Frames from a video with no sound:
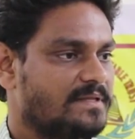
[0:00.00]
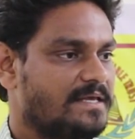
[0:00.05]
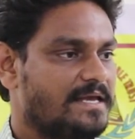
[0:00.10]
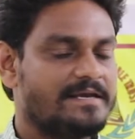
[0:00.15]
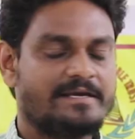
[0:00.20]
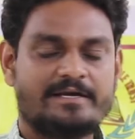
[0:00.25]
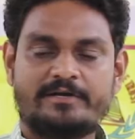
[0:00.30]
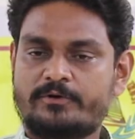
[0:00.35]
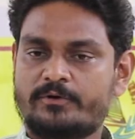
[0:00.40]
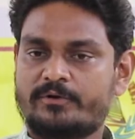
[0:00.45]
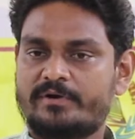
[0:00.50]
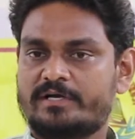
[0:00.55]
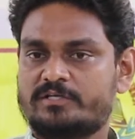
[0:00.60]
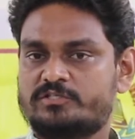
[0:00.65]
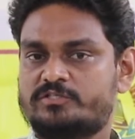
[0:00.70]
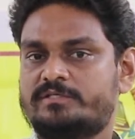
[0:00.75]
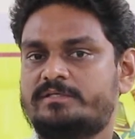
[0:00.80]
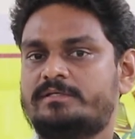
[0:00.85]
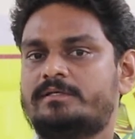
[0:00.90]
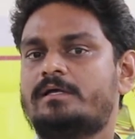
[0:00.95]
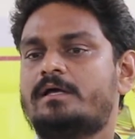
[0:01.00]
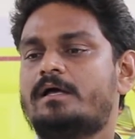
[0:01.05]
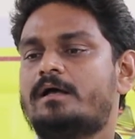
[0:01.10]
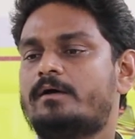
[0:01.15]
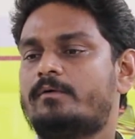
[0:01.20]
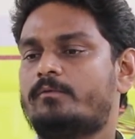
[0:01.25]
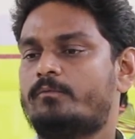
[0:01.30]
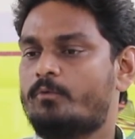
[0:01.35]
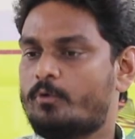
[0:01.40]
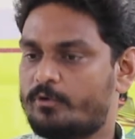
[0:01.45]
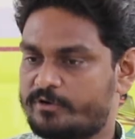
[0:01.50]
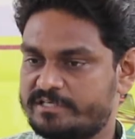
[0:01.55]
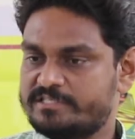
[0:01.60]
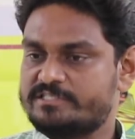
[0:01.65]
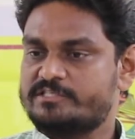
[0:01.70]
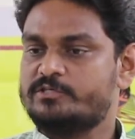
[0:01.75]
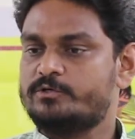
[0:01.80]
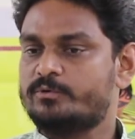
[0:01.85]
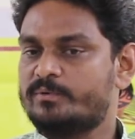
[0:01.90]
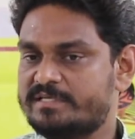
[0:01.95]
In introduction, what
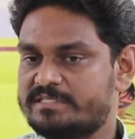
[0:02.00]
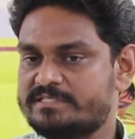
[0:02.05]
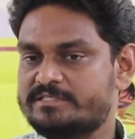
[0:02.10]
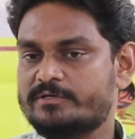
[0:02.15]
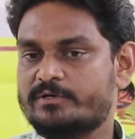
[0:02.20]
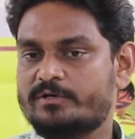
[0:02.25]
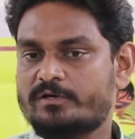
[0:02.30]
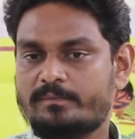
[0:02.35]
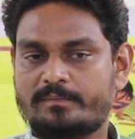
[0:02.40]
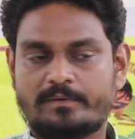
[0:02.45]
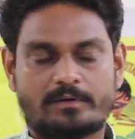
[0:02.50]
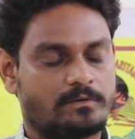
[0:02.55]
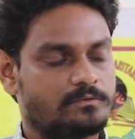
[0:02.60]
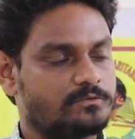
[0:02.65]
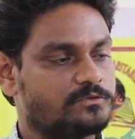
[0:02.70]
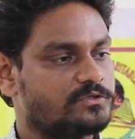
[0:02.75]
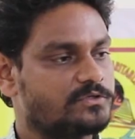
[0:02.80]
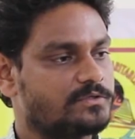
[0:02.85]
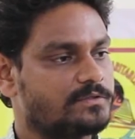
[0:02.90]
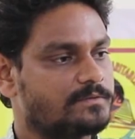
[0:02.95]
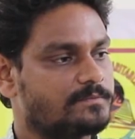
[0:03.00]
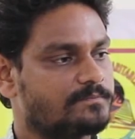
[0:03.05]
is USA all about?